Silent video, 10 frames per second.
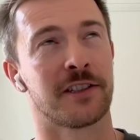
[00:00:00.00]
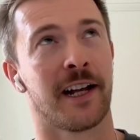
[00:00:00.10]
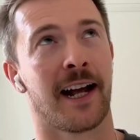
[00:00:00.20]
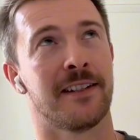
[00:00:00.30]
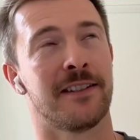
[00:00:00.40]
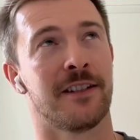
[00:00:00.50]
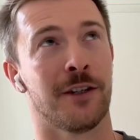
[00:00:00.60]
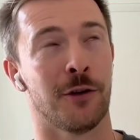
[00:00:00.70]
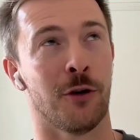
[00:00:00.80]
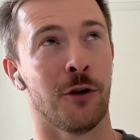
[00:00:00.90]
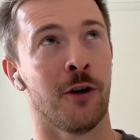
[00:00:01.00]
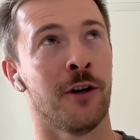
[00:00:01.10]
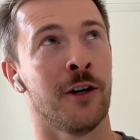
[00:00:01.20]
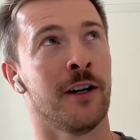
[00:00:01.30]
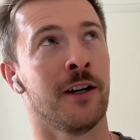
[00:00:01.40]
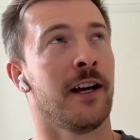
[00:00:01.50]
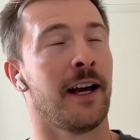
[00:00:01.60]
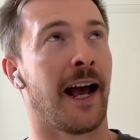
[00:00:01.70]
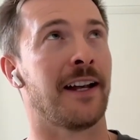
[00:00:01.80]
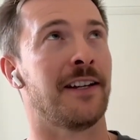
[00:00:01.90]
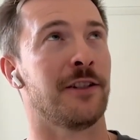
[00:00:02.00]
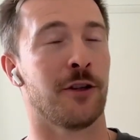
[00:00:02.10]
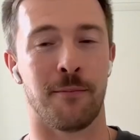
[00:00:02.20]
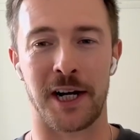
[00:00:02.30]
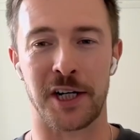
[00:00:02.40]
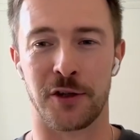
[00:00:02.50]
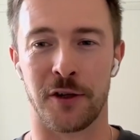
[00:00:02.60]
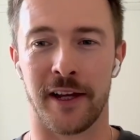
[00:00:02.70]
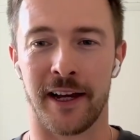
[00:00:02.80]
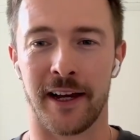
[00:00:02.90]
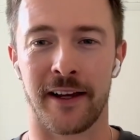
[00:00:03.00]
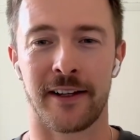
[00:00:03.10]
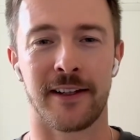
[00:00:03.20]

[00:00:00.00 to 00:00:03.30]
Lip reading: just to add to your mantra there,